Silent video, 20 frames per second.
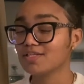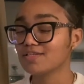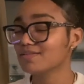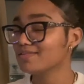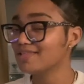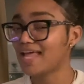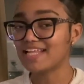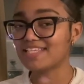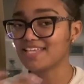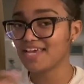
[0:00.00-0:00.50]

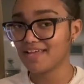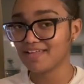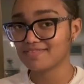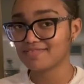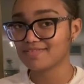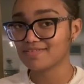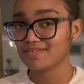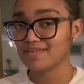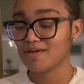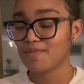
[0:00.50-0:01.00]
That's
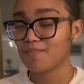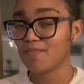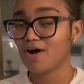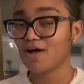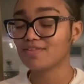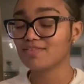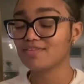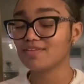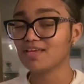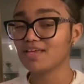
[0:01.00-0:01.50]
it.
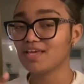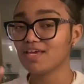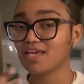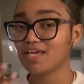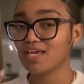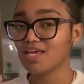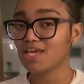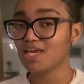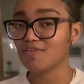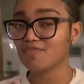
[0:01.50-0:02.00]
But
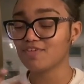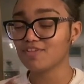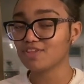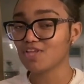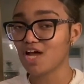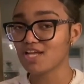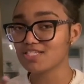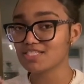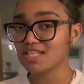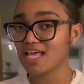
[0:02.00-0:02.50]
if it
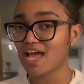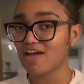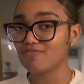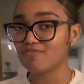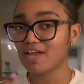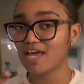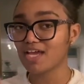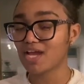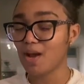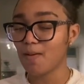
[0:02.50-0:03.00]
doesn't have
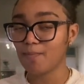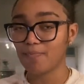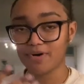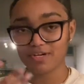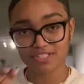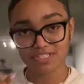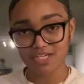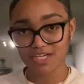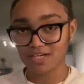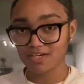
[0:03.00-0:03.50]
like a
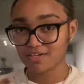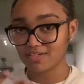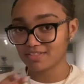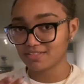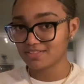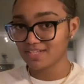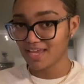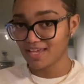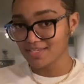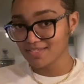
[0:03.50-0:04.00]

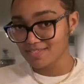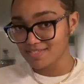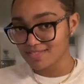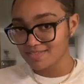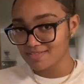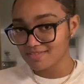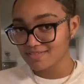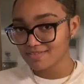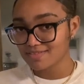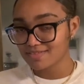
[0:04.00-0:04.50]
particular taste,
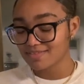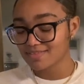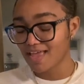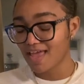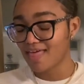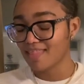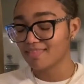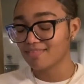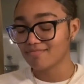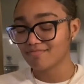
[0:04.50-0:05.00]

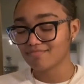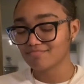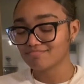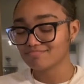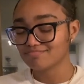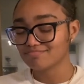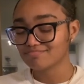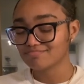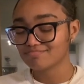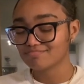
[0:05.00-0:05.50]
then
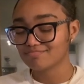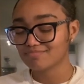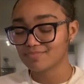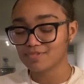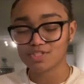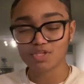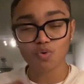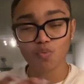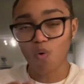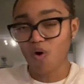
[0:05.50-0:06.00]

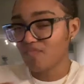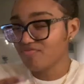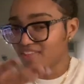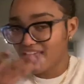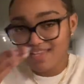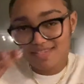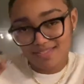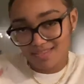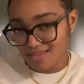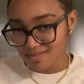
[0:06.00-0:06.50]
you won't
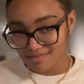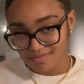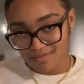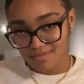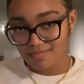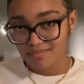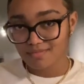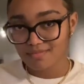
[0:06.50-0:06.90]
taste it.